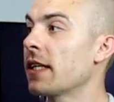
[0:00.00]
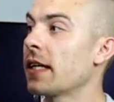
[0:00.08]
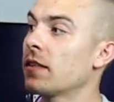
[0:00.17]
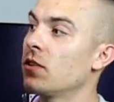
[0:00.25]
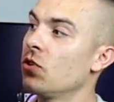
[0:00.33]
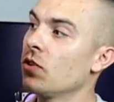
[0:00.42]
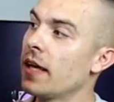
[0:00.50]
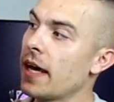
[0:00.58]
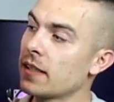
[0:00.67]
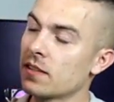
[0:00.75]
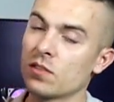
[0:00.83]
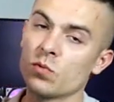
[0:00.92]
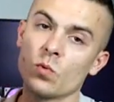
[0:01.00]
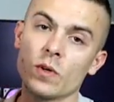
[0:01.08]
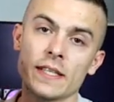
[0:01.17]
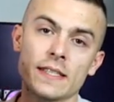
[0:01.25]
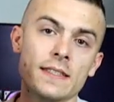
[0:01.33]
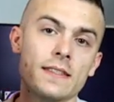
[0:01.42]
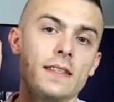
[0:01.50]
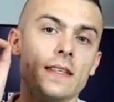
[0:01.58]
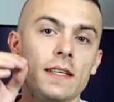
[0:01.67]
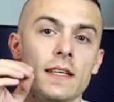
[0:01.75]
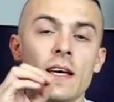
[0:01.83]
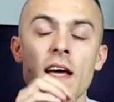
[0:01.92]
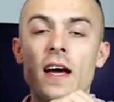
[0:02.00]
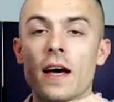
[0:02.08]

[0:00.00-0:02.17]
that you get with the